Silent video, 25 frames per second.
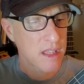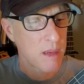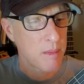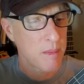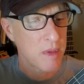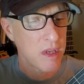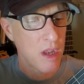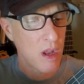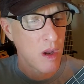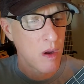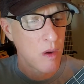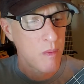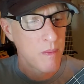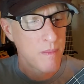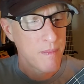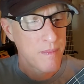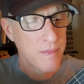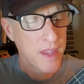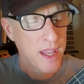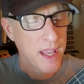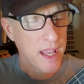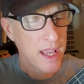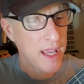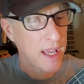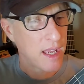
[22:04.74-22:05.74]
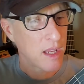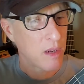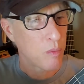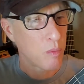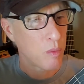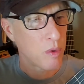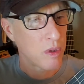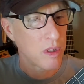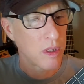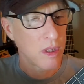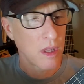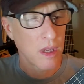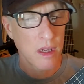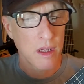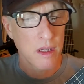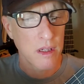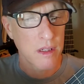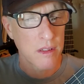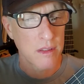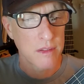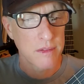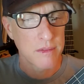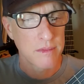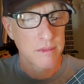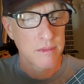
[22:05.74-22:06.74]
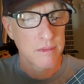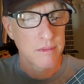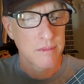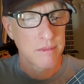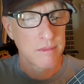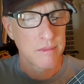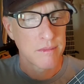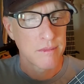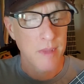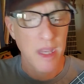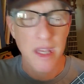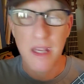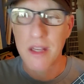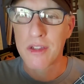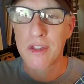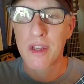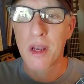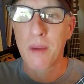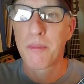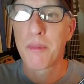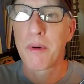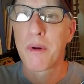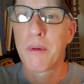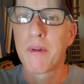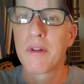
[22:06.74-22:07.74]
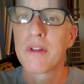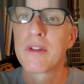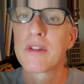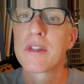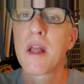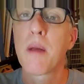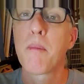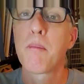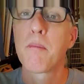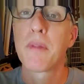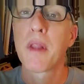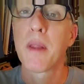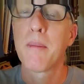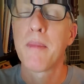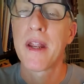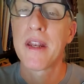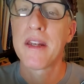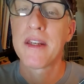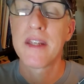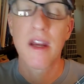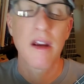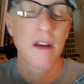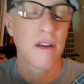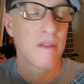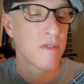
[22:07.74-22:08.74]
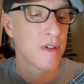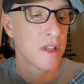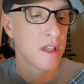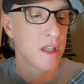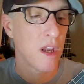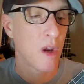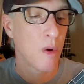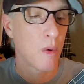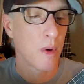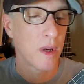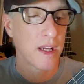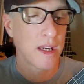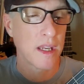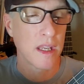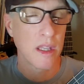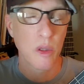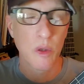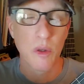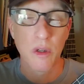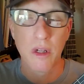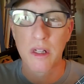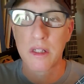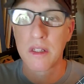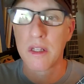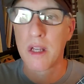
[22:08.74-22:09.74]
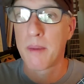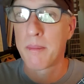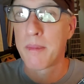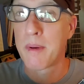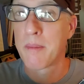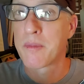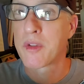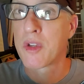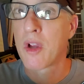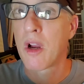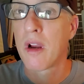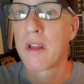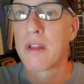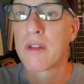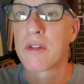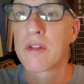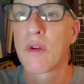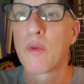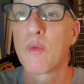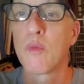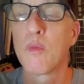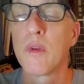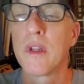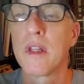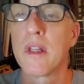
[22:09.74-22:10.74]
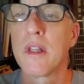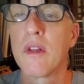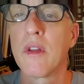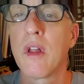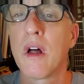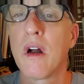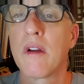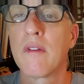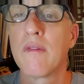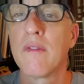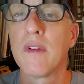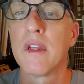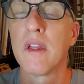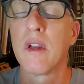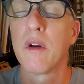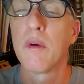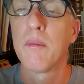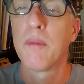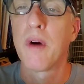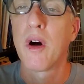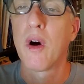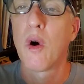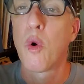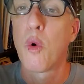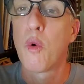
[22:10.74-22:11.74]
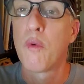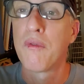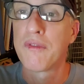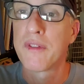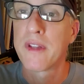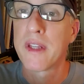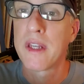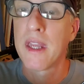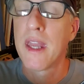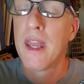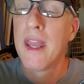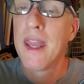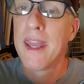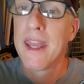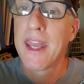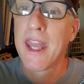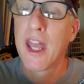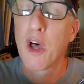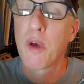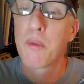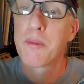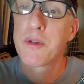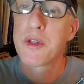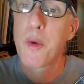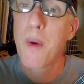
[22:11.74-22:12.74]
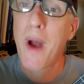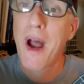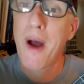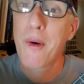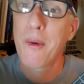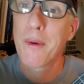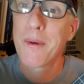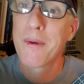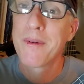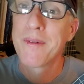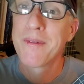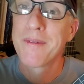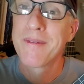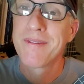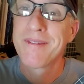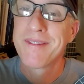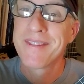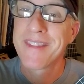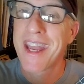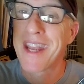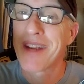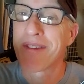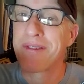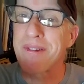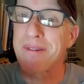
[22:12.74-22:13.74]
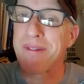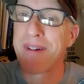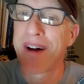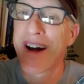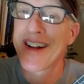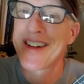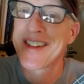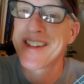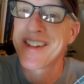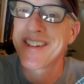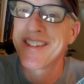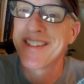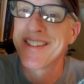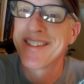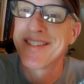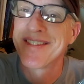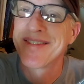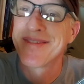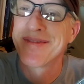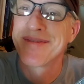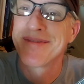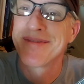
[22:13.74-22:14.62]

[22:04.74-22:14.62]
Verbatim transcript: let me know and we'll uh, make a supp supplementary video and get you hooked up. I'm sorry, this is a really long video, but hopefully it helps you out. Thanks for watching.